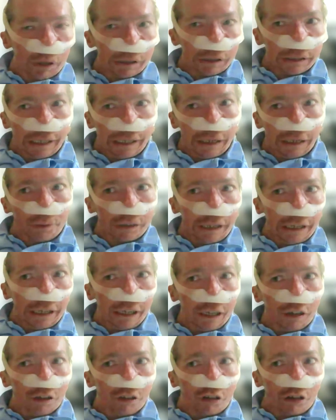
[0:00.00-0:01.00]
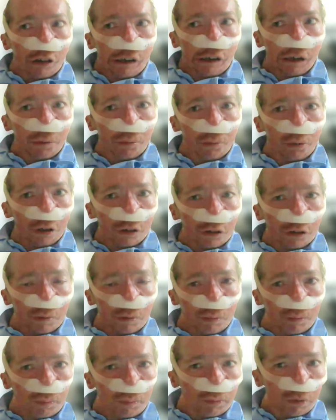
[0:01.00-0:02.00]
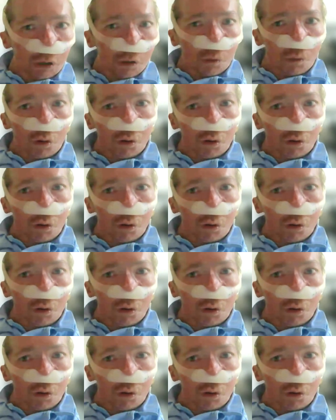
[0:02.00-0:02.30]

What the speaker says: Nowadays, I would, to